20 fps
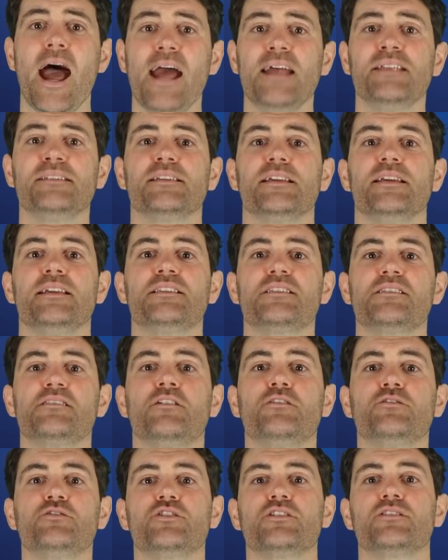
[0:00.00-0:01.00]
And it's
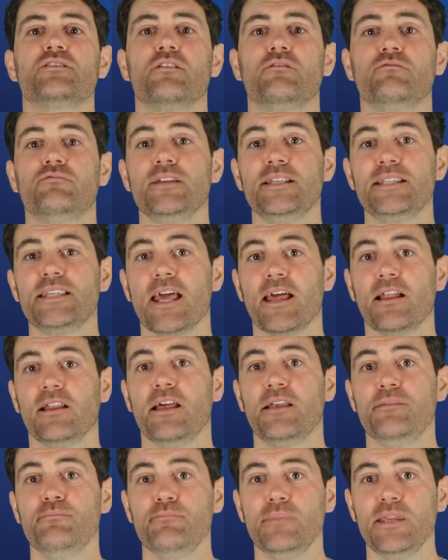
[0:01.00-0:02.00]
not just
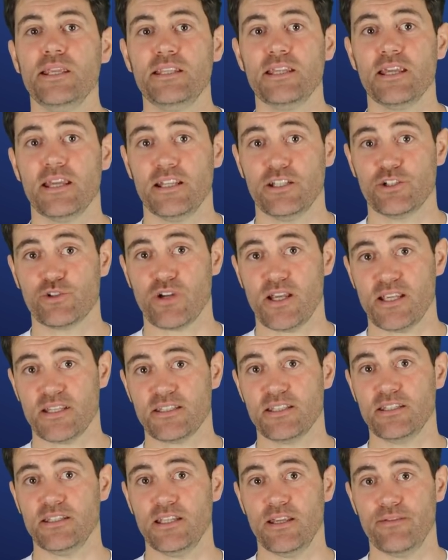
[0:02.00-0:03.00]
retail and media
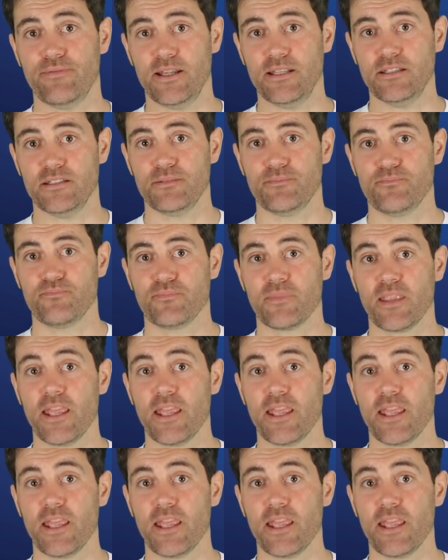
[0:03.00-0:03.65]
interest in the event.